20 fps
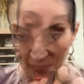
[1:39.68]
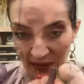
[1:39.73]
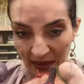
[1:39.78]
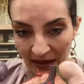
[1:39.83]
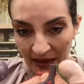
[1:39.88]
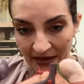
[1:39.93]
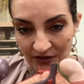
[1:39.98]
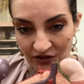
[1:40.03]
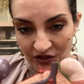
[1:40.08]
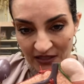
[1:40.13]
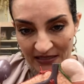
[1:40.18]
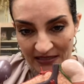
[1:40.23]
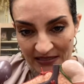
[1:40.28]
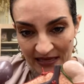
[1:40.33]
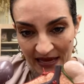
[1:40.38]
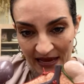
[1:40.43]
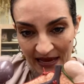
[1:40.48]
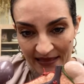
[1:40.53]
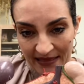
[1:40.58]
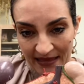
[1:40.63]
I just
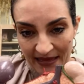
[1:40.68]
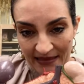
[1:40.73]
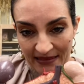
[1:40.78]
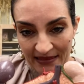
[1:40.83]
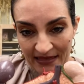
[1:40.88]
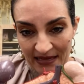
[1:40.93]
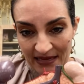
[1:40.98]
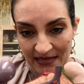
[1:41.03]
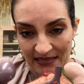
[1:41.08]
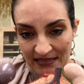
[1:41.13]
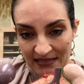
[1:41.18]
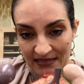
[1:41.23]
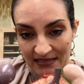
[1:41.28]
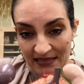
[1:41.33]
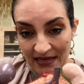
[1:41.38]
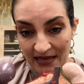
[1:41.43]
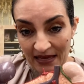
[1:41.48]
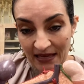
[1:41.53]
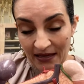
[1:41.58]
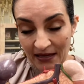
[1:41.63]
said that this is
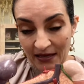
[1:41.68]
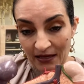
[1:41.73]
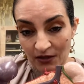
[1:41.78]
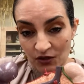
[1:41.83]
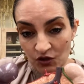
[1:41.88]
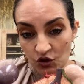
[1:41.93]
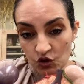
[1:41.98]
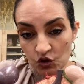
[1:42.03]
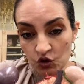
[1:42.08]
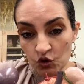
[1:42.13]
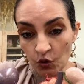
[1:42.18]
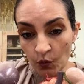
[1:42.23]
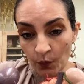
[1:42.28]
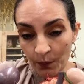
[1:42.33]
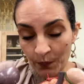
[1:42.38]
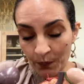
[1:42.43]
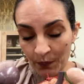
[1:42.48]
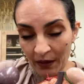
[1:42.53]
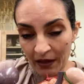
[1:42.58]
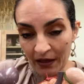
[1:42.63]
the
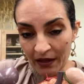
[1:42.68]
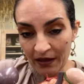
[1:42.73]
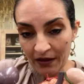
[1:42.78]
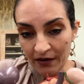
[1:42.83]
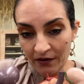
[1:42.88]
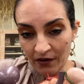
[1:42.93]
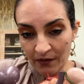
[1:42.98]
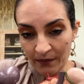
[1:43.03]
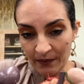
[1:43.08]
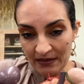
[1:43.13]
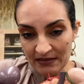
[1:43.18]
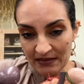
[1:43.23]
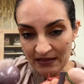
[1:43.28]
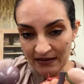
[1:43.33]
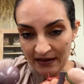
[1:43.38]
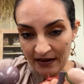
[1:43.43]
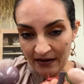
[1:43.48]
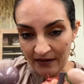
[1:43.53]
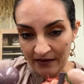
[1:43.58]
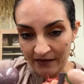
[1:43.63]
superior
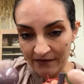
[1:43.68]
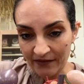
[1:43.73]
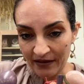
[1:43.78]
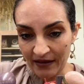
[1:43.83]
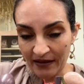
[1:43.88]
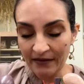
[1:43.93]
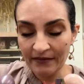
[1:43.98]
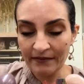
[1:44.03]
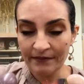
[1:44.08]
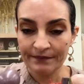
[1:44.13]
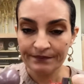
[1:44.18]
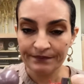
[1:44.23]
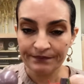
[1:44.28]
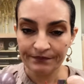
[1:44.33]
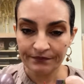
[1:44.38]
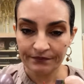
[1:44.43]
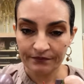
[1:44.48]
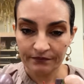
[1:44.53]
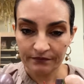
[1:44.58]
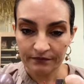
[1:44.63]
mesenteric vein
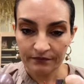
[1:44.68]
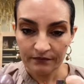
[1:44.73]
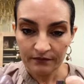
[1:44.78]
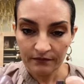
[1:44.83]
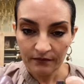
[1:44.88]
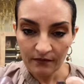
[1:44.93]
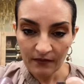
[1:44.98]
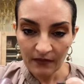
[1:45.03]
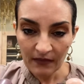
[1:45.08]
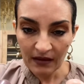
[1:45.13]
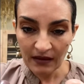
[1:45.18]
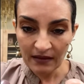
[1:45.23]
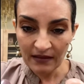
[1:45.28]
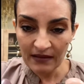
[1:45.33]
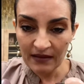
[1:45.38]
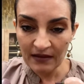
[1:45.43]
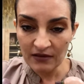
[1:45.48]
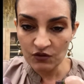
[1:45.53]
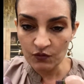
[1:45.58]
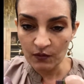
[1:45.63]

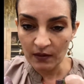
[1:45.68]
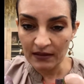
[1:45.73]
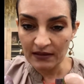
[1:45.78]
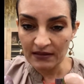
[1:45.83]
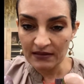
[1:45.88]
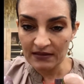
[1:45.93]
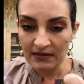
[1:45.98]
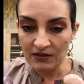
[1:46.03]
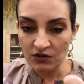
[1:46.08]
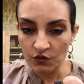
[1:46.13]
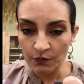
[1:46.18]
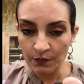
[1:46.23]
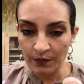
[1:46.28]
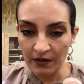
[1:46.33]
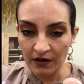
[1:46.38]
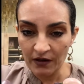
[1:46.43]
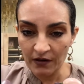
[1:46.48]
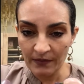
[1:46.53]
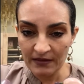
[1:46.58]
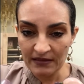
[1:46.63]
this one is the
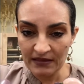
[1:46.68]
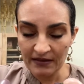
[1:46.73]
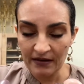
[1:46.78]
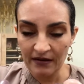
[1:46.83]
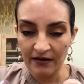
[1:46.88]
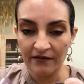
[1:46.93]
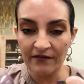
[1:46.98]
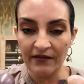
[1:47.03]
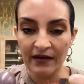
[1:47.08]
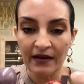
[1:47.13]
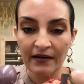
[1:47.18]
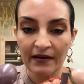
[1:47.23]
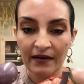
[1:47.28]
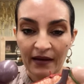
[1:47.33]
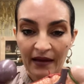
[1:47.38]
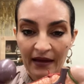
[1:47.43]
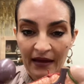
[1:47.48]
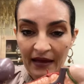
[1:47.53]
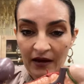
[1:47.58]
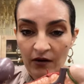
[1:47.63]
superior mesenteric vein.
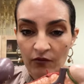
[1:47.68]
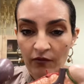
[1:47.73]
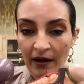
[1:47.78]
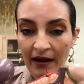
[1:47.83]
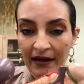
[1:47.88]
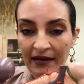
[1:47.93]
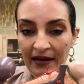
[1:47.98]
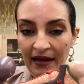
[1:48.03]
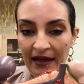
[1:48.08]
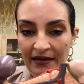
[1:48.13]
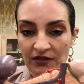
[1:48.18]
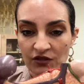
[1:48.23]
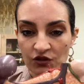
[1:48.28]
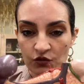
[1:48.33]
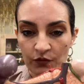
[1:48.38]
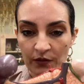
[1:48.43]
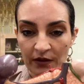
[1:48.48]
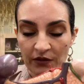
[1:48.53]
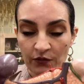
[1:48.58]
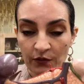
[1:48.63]
And right next
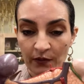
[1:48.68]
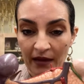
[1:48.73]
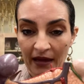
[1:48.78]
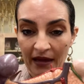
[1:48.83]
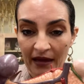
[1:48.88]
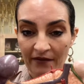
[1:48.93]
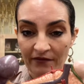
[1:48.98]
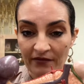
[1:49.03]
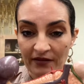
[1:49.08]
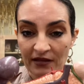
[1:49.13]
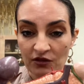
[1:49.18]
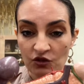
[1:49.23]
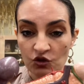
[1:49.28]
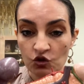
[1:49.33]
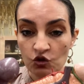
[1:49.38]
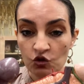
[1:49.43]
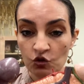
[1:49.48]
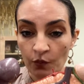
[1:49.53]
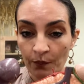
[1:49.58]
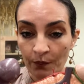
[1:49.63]
to it, we have the
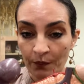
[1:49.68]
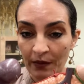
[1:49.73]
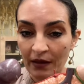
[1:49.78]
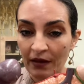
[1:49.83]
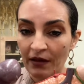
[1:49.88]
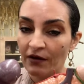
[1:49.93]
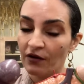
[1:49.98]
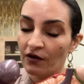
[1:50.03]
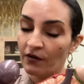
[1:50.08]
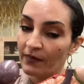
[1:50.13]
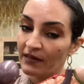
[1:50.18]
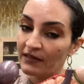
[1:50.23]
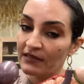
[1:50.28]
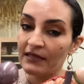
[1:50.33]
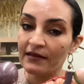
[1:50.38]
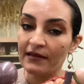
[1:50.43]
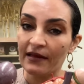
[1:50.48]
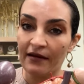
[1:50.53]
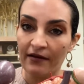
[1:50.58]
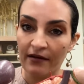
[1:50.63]
superior
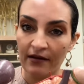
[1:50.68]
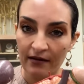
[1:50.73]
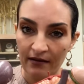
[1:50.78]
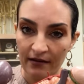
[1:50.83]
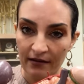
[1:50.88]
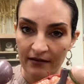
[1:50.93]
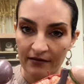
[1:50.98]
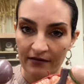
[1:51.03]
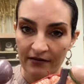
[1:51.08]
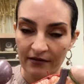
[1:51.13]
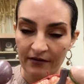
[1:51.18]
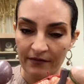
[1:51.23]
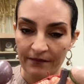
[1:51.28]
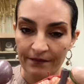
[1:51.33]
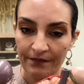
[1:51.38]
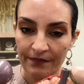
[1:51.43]
mesenteric artery.